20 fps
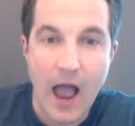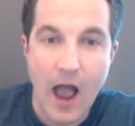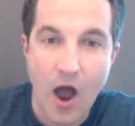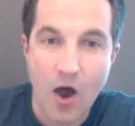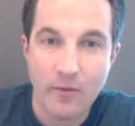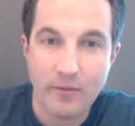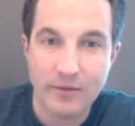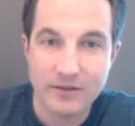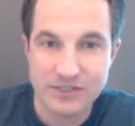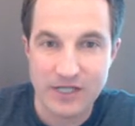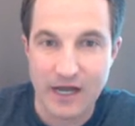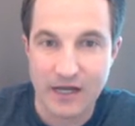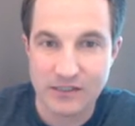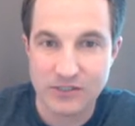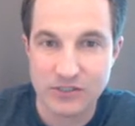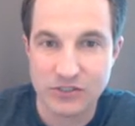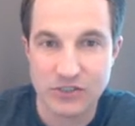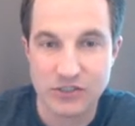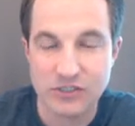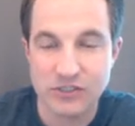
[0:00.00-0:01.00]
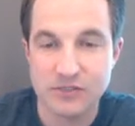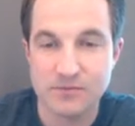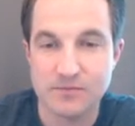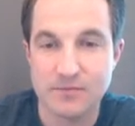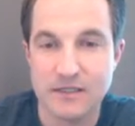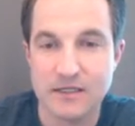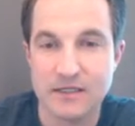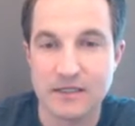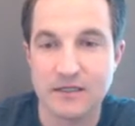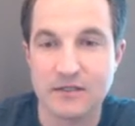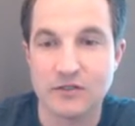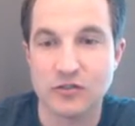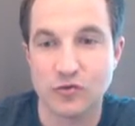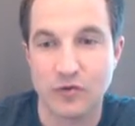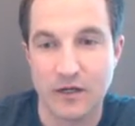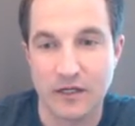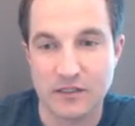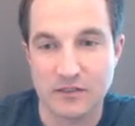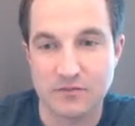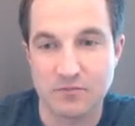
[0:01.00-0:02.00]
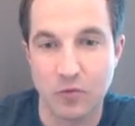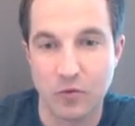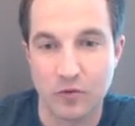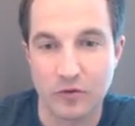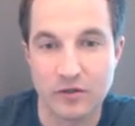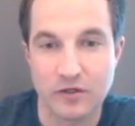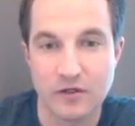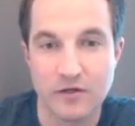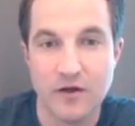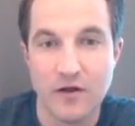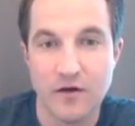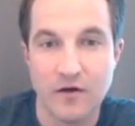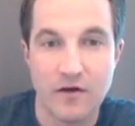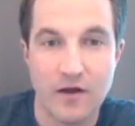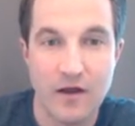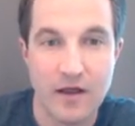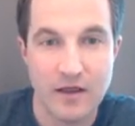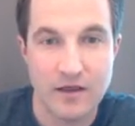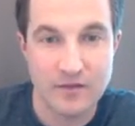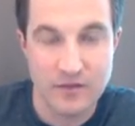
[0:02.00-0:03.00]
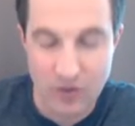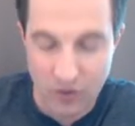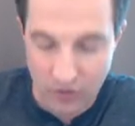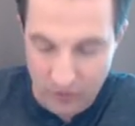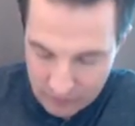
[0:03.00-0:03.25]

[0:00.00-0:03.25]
how much oxygen is being transported in the